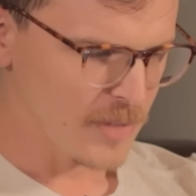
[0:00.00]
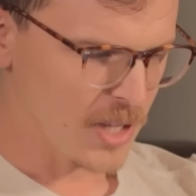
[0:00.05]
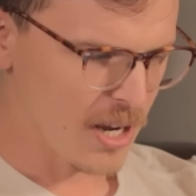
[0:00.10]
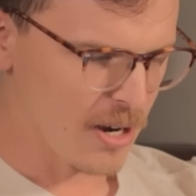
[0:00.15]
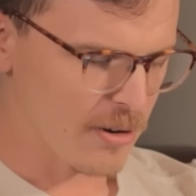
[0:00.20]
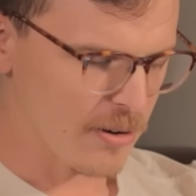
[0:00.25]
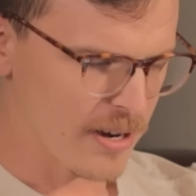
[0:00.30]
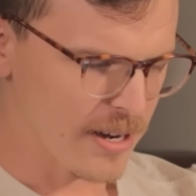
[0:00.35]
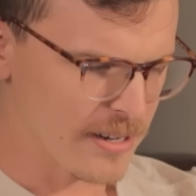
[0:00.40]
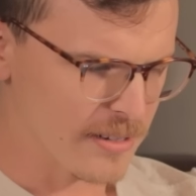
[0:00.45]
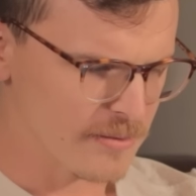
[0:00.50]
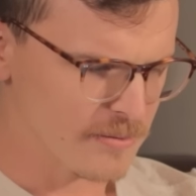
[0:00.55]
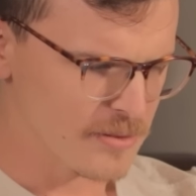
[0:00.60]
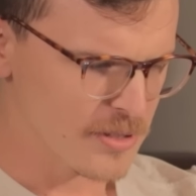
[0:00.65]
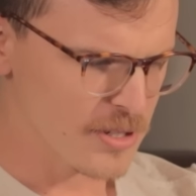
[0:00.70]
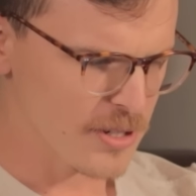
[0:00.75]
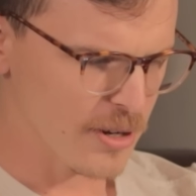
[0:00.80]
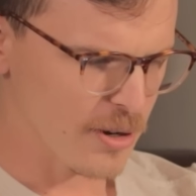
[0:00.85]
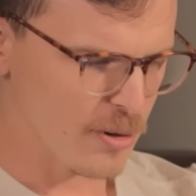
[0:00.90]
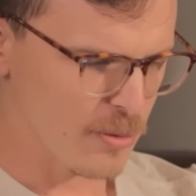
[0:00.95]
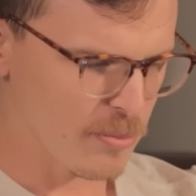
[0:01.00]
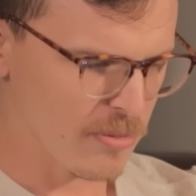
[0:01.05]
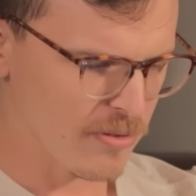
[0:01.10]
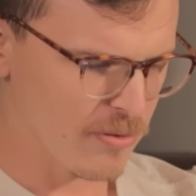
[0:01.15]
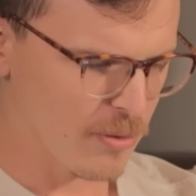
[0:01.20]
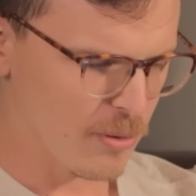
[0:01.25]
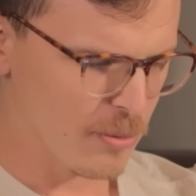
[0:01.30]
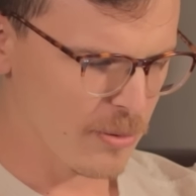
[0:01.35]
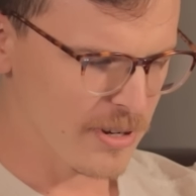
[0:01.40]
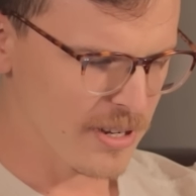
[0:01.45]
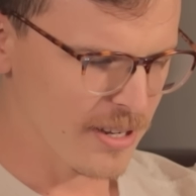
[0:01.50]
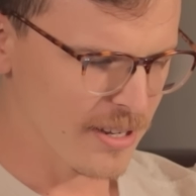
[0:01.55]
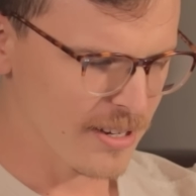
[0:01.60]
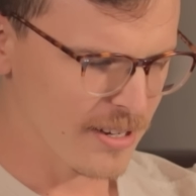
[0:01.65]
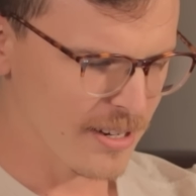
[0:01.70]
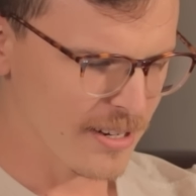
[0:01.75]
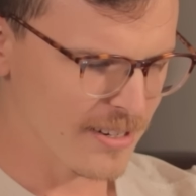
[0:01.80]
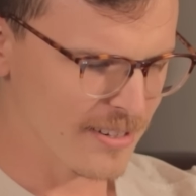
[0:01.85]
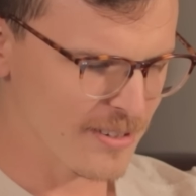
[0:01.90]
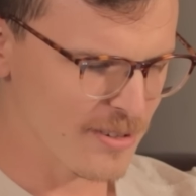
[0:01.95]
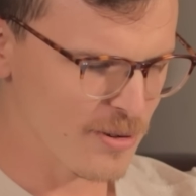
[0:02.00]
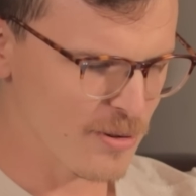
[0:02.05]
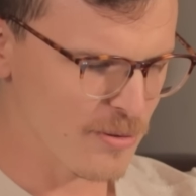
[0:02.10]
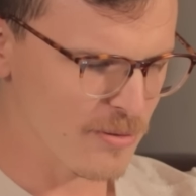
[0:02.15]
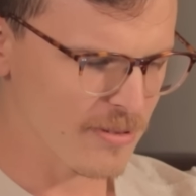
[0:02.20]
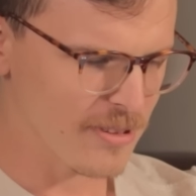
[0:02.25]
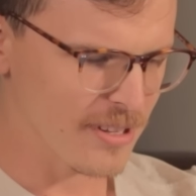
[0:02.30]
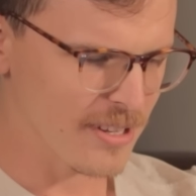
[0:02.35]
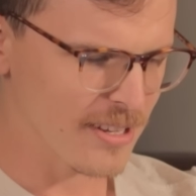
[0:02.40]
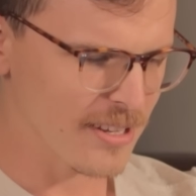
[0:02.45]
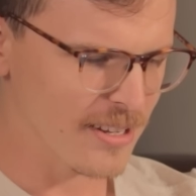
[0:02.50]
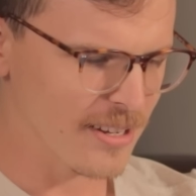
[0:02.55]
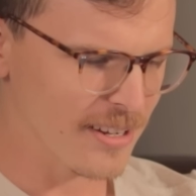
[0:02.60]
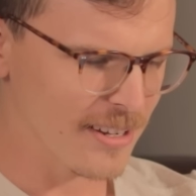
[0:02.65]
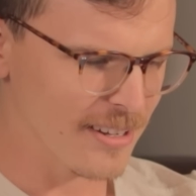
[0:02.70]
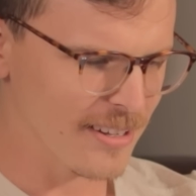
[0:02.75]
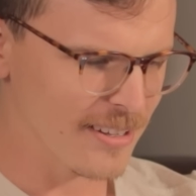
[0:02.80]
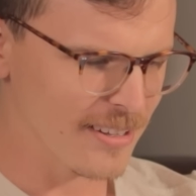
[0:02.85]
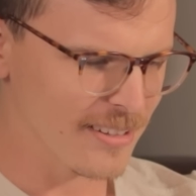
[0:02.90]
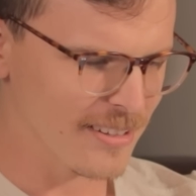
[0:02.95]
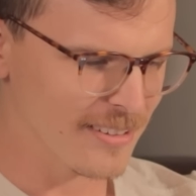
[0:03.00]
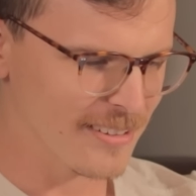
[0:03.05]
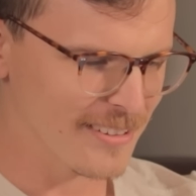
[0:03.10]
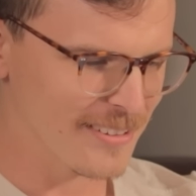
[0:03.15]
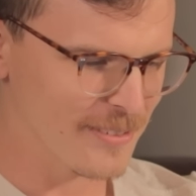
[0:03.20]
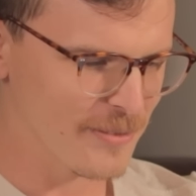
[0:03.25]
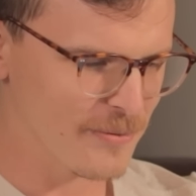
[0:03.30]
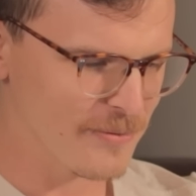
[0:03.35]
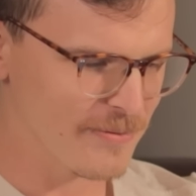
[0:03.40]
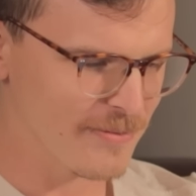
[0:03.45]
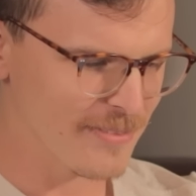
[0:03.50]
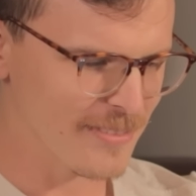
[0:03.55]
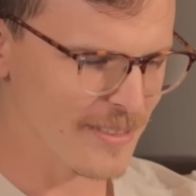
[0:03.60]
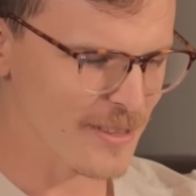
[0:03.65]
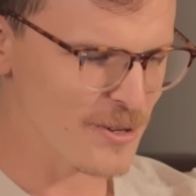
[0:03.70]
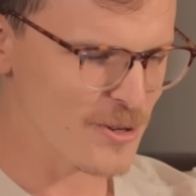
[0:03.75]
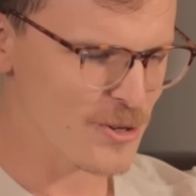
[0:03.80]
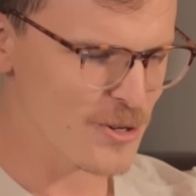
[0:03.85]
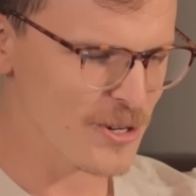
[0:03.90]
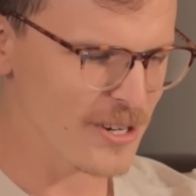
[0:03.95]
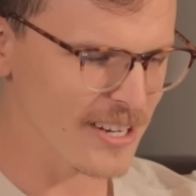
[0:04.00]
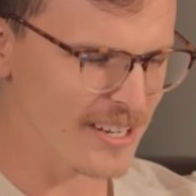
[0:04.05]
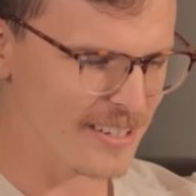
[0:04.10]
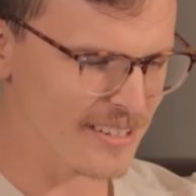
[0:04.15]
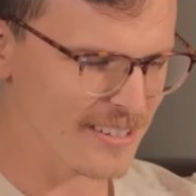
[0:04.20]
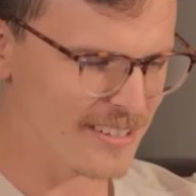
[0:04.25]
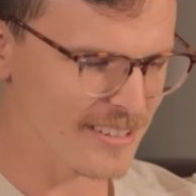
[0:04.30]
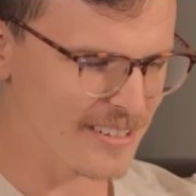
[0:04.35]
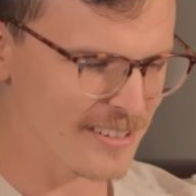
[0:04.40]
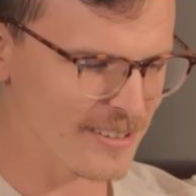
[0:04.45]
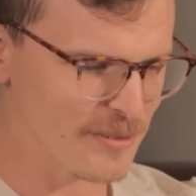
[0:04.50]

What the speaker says: All right. So before we get into the shit,